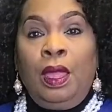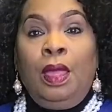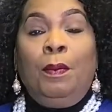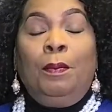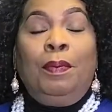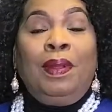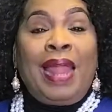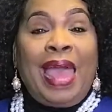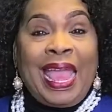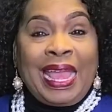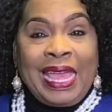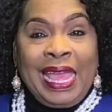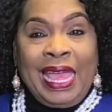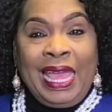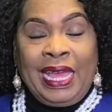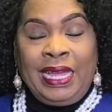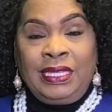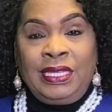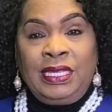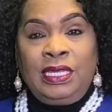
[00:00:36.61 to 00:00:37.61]

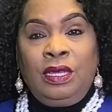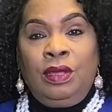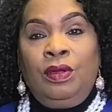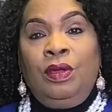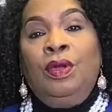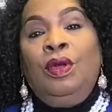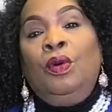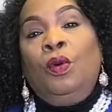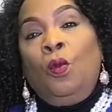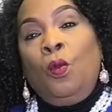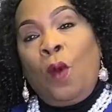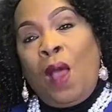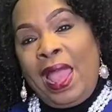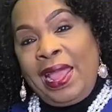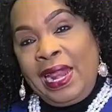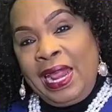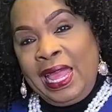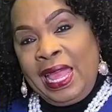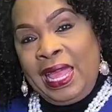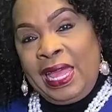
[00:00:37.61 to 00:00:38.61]
Blackheads,
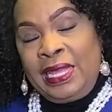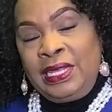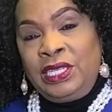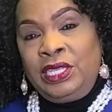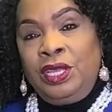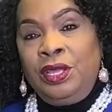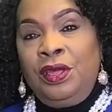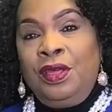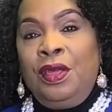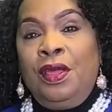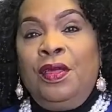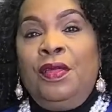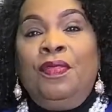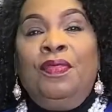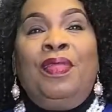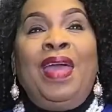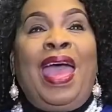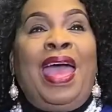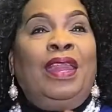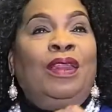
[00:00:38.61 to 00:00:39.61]
whiteheads,
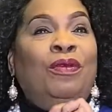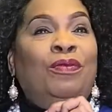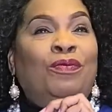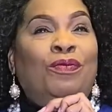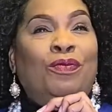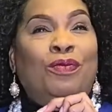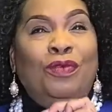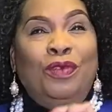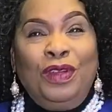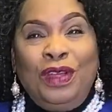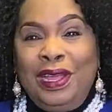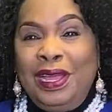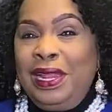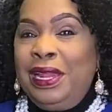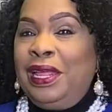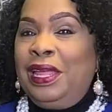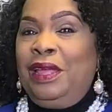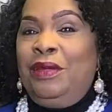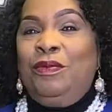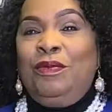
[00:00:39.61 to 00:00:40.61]
that
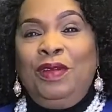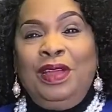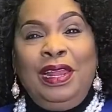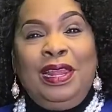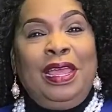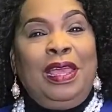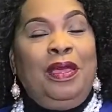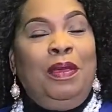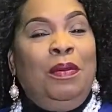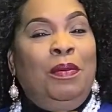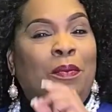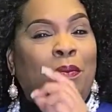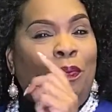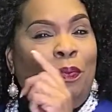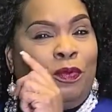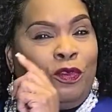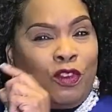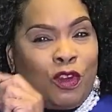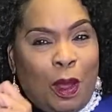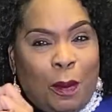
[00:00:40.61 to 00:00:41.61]
really, really
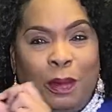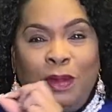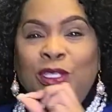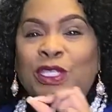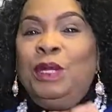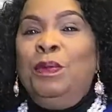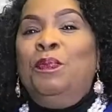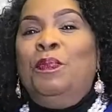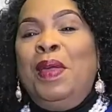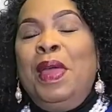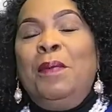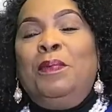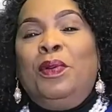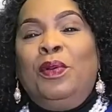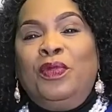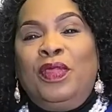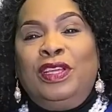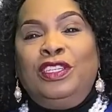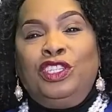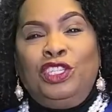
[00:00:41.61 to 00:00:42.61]
troublesome pimple
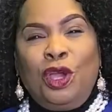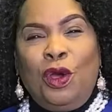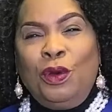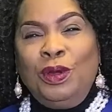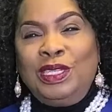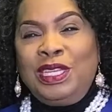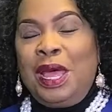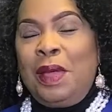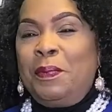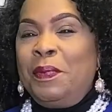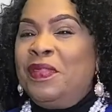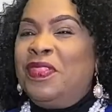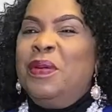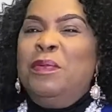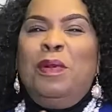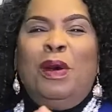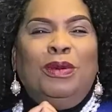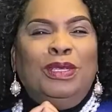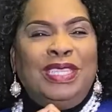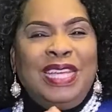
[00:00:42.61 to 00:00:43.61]
that shows up at the
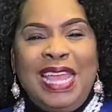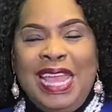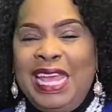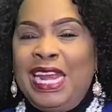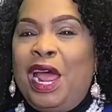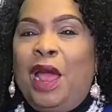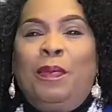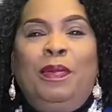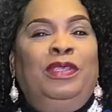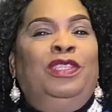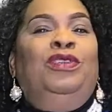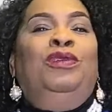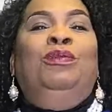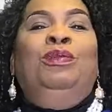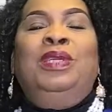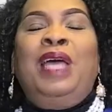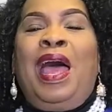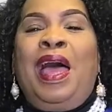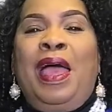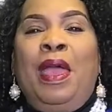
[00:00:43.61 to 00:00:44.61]
most inopportune
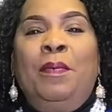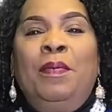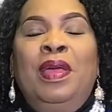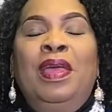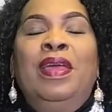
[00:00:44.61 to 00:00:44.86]
time.